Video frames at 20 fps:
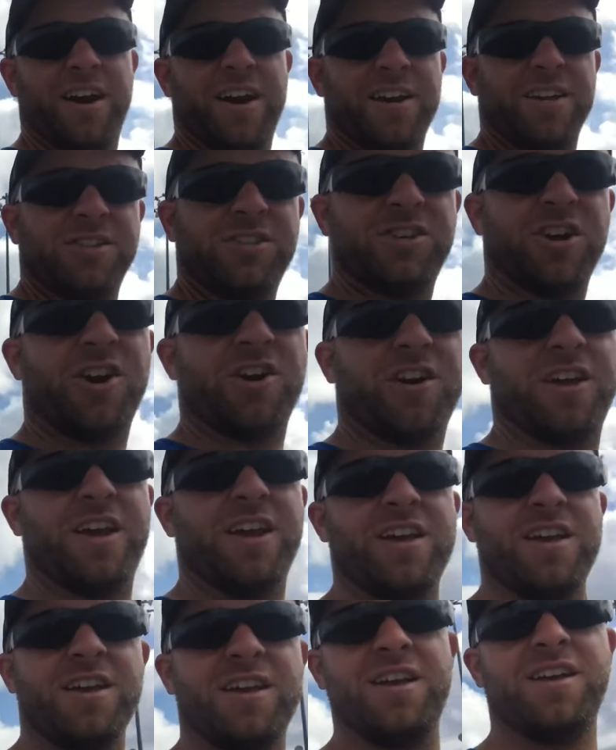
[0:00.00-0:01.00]
greatest
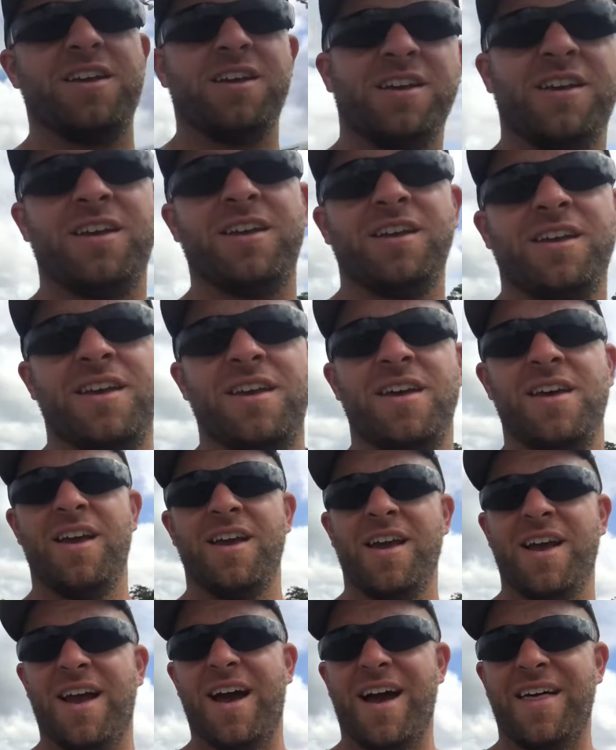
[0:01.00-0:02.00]
journey,
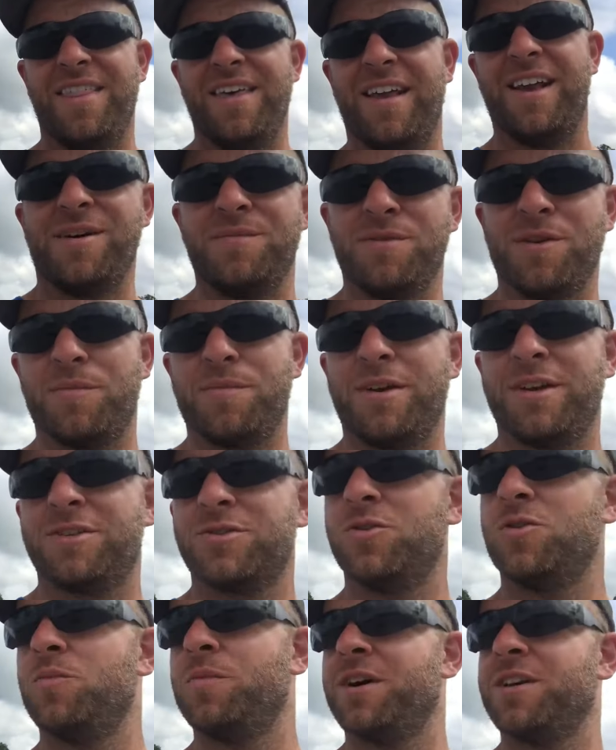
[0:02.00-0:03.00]
I think I'm going to be a
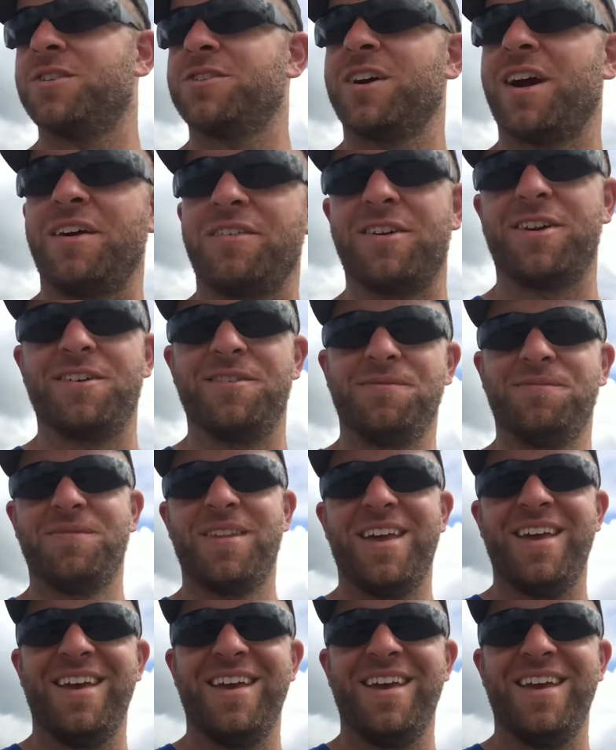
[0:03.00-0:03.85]
school bus driver.